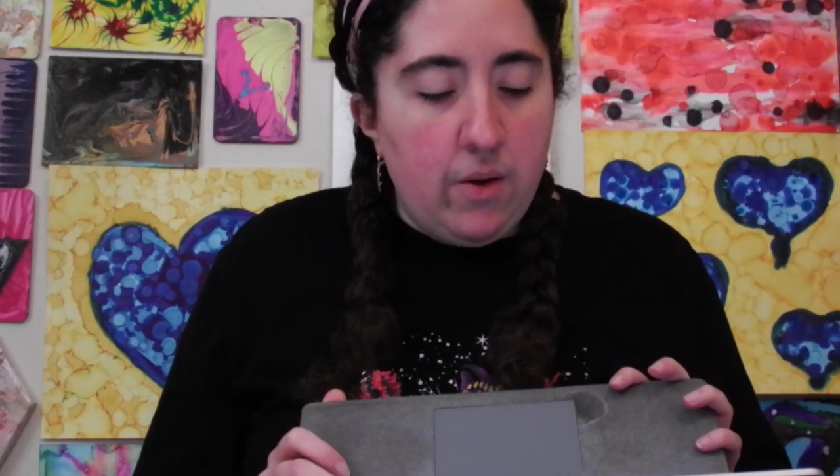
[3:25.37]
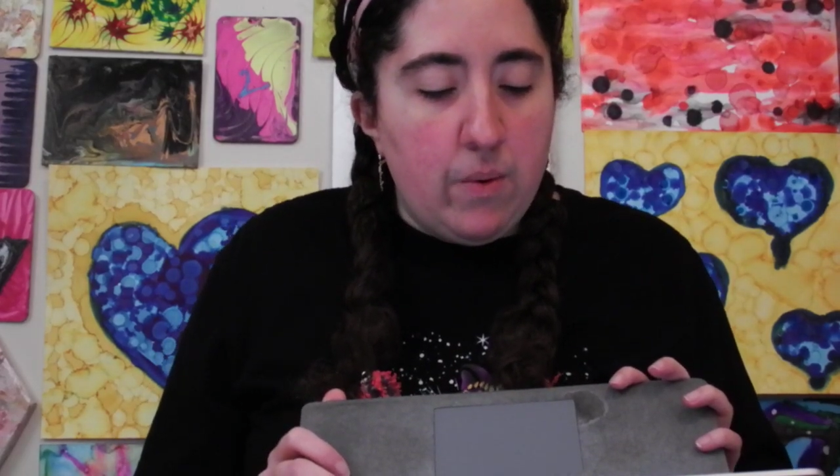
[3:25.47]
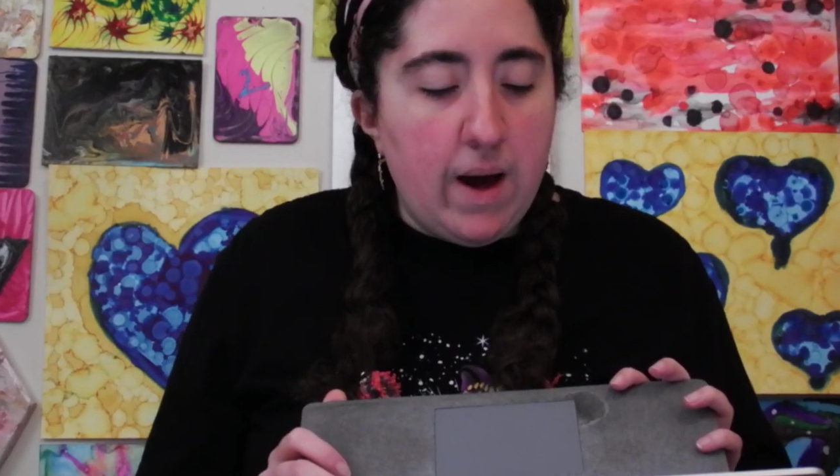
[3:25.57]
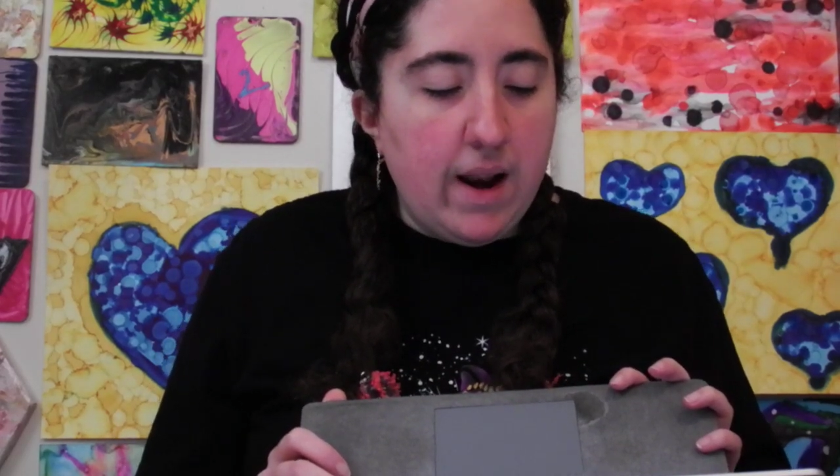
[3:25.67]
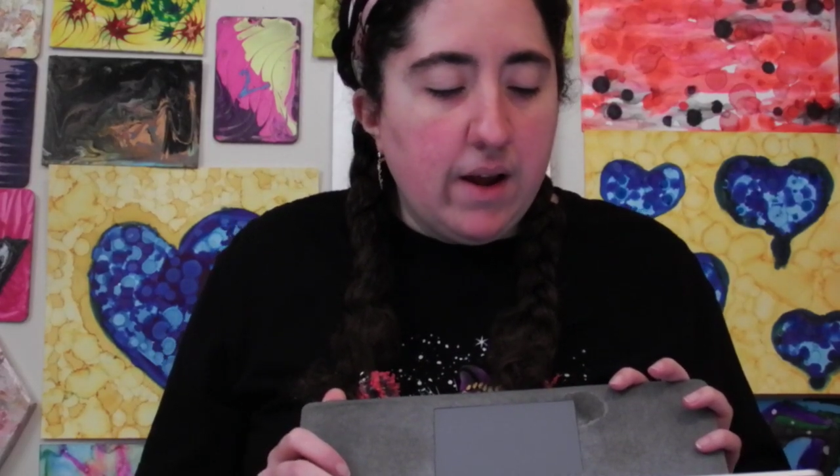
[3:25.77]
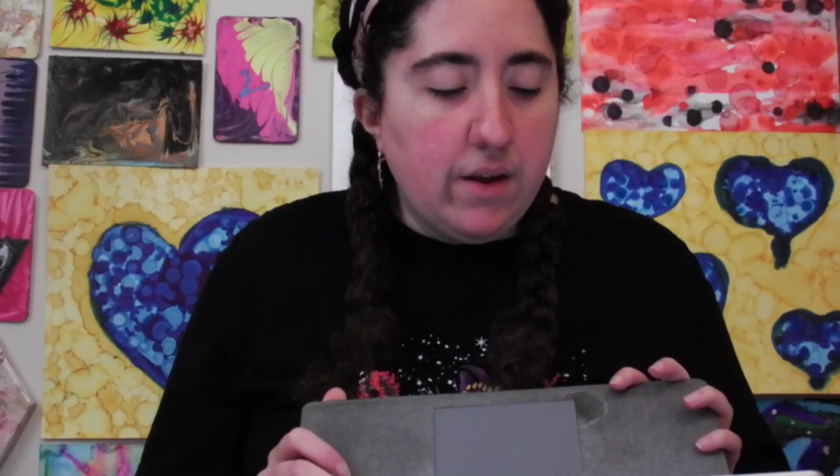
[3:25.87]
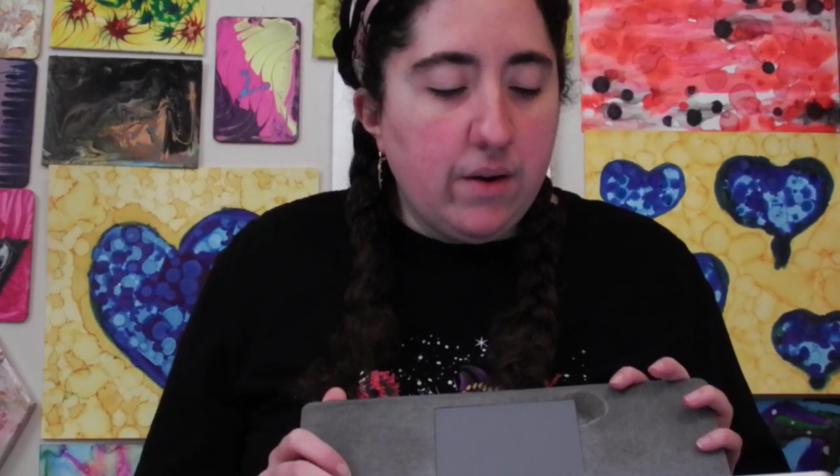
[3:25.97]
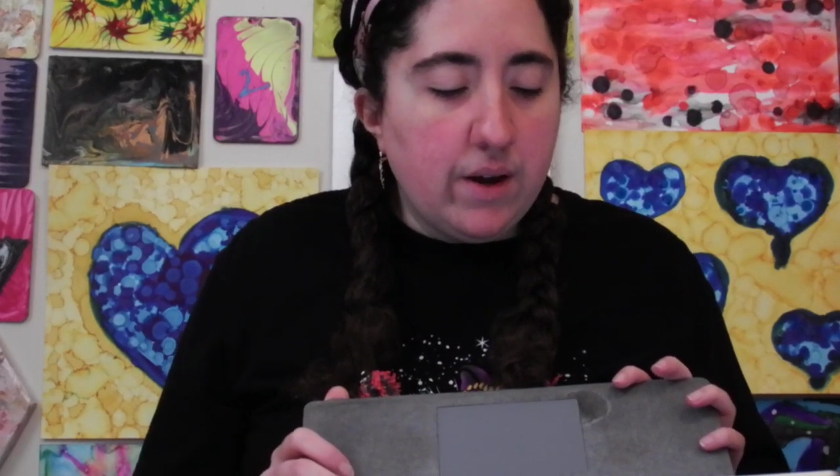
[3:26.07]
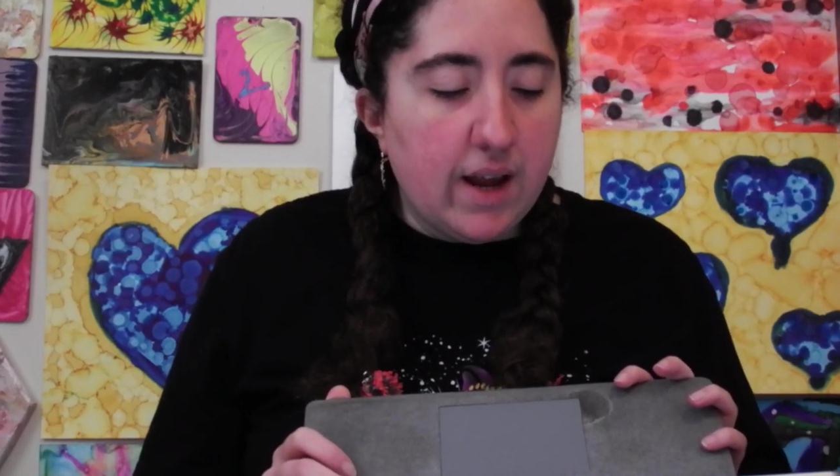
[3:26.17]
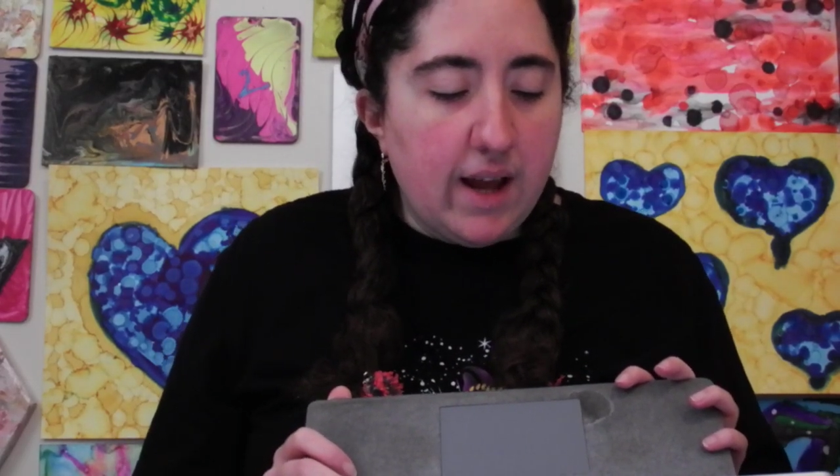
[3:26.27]
Right on
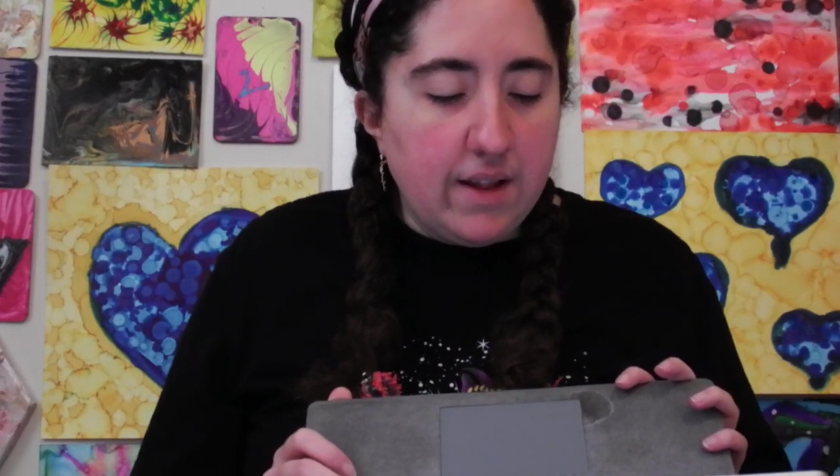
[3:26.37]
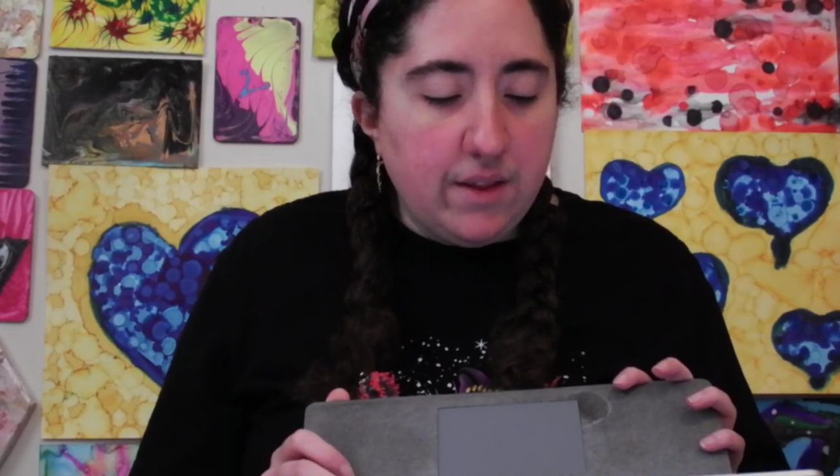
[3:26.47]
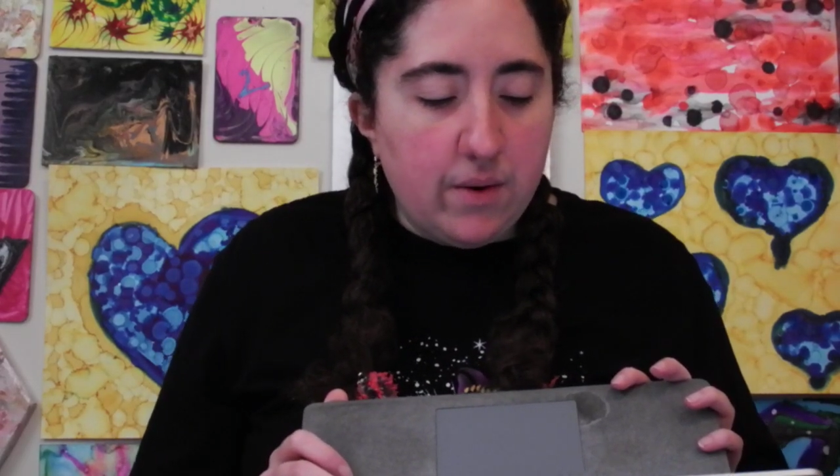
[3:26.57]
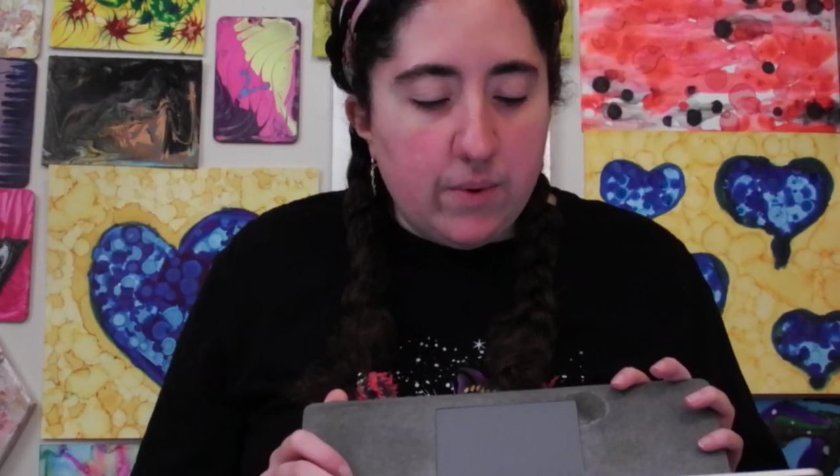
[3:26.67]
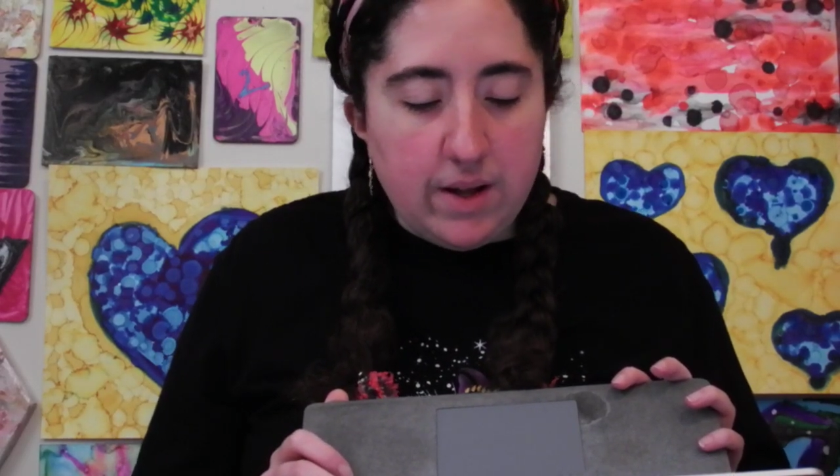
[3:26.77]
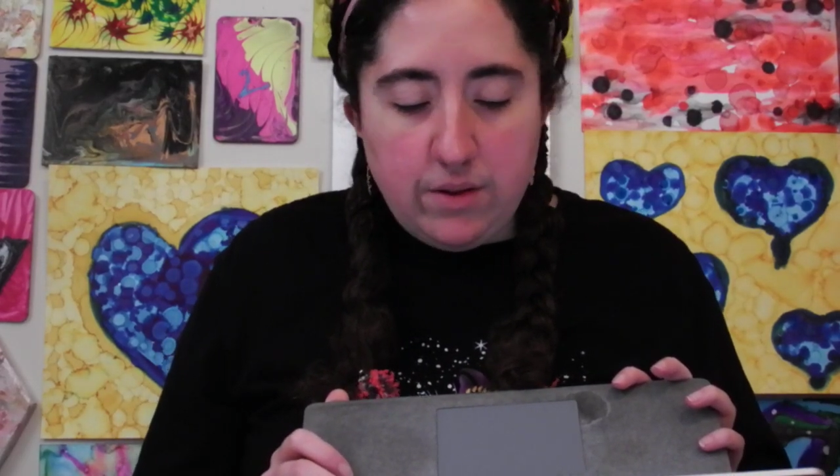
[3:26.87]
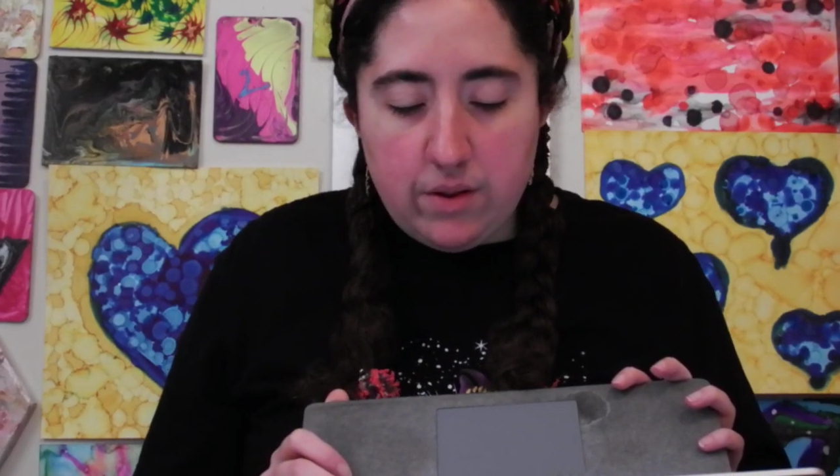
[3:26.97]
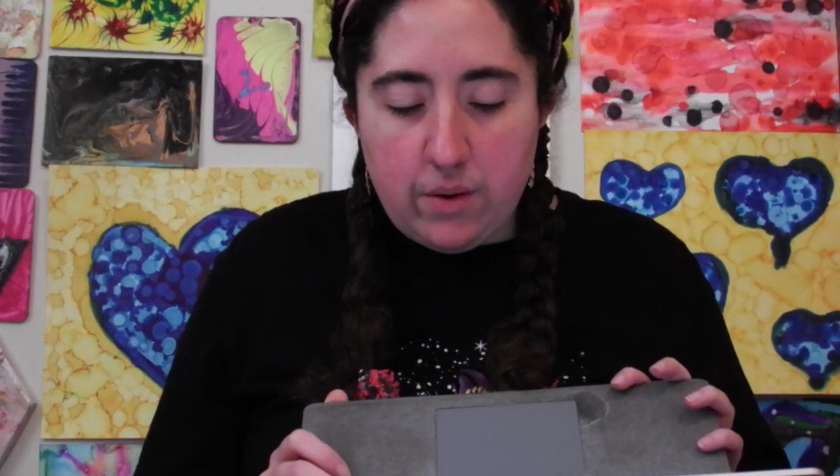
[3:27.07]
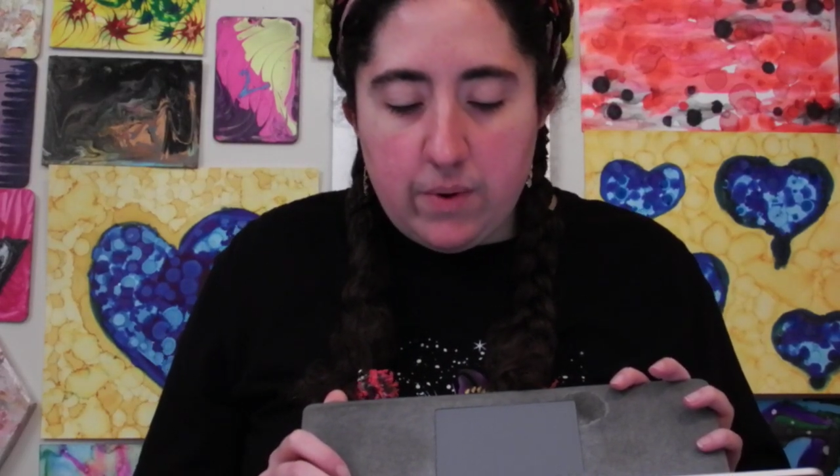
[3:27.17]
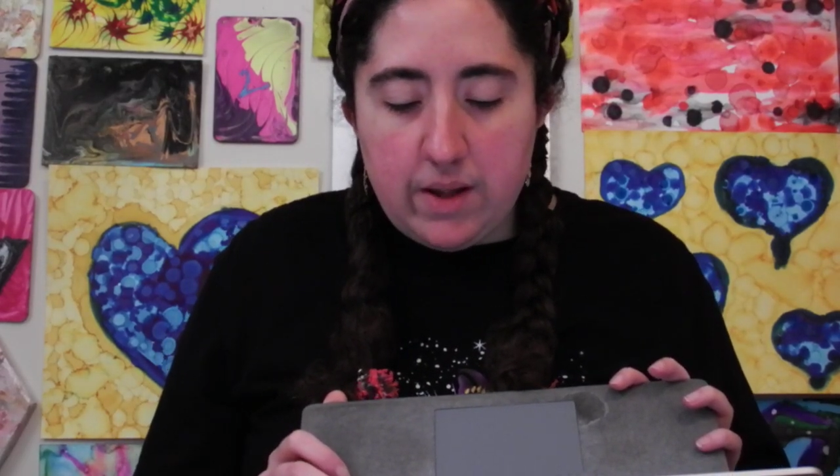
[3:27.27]
cue, Garganta went to
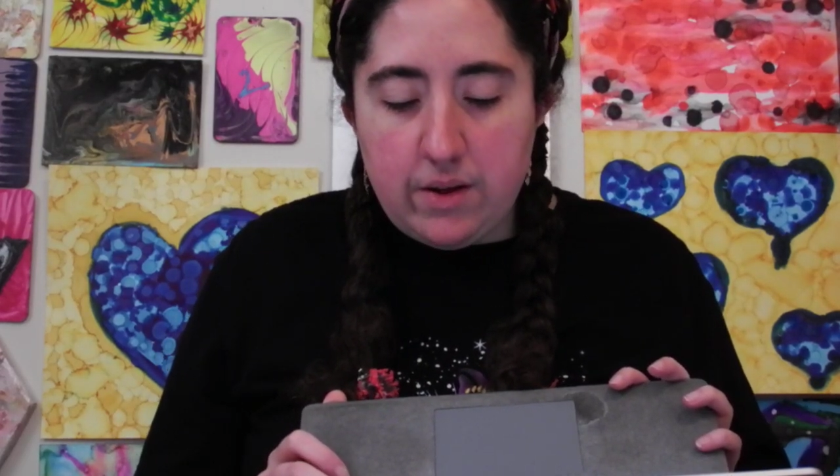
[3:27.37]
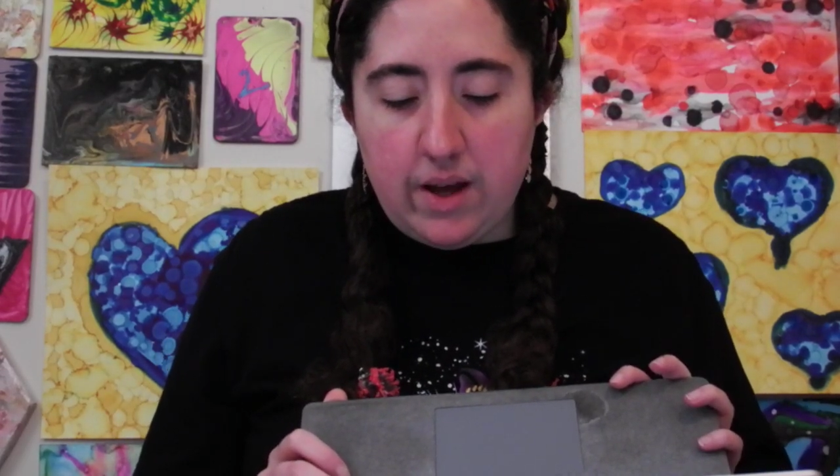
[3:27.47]
the window,